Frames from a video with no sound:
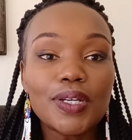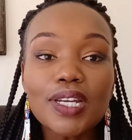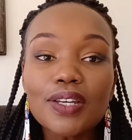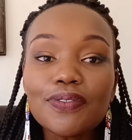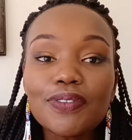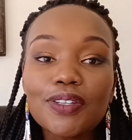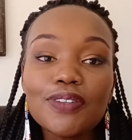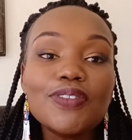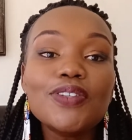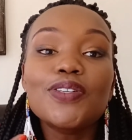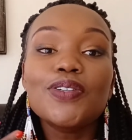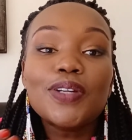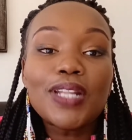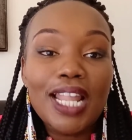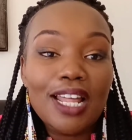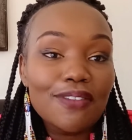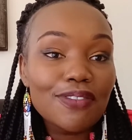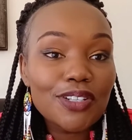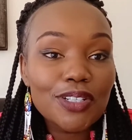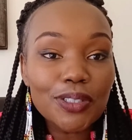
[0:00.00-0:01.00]
if you don't
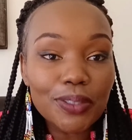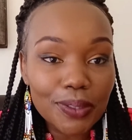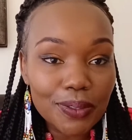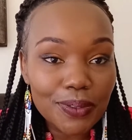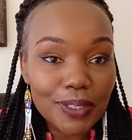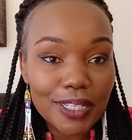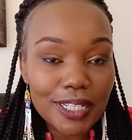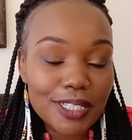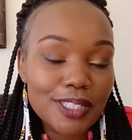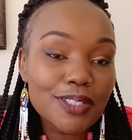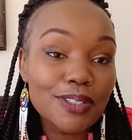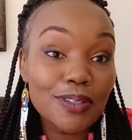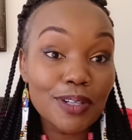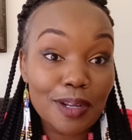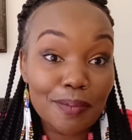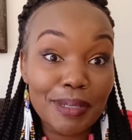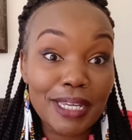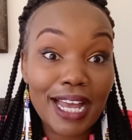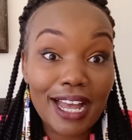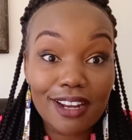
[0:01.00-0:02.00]
love children, this is going
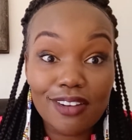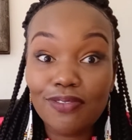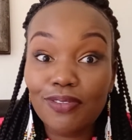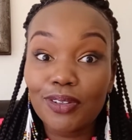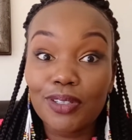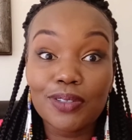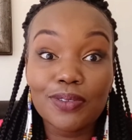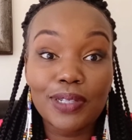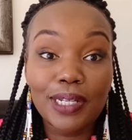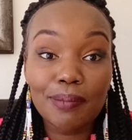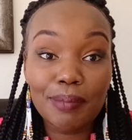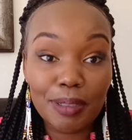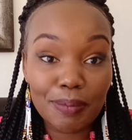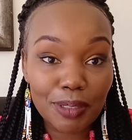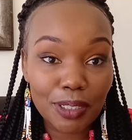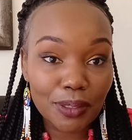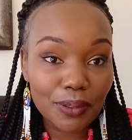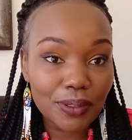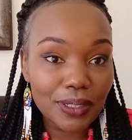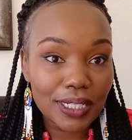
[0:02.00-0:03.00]
to be hard for you. Let me
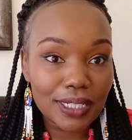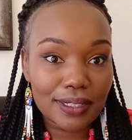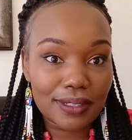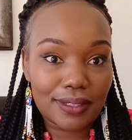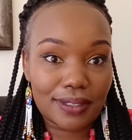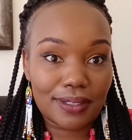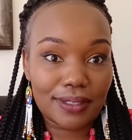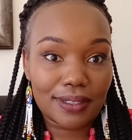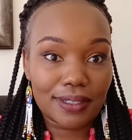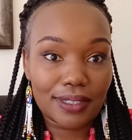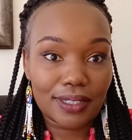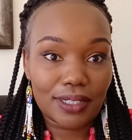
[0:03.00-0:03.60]
be honest.